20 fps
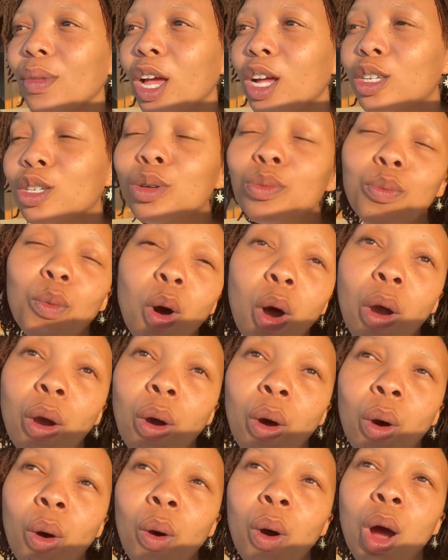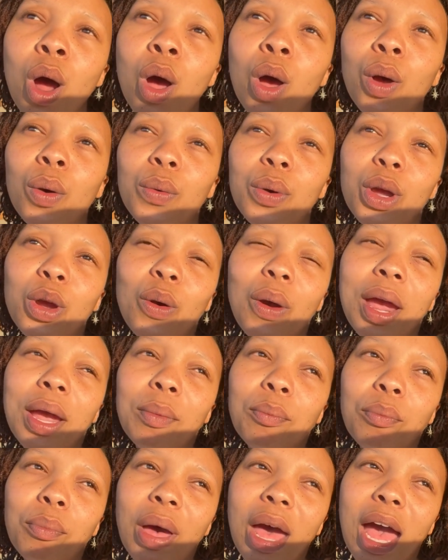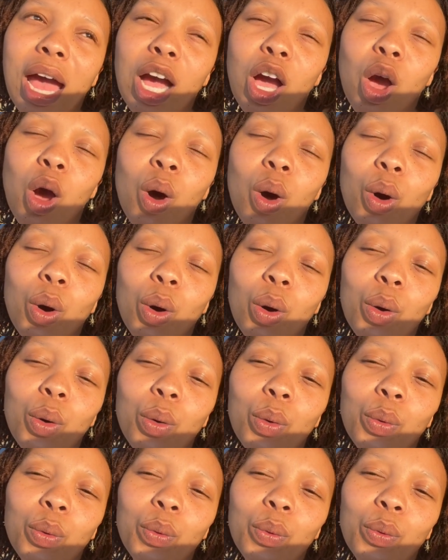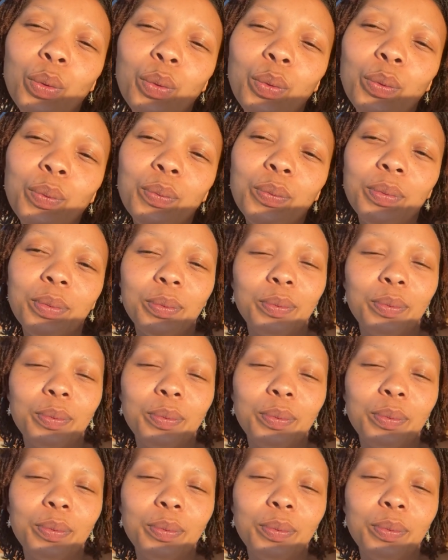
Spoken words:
tomorrow we're going back home,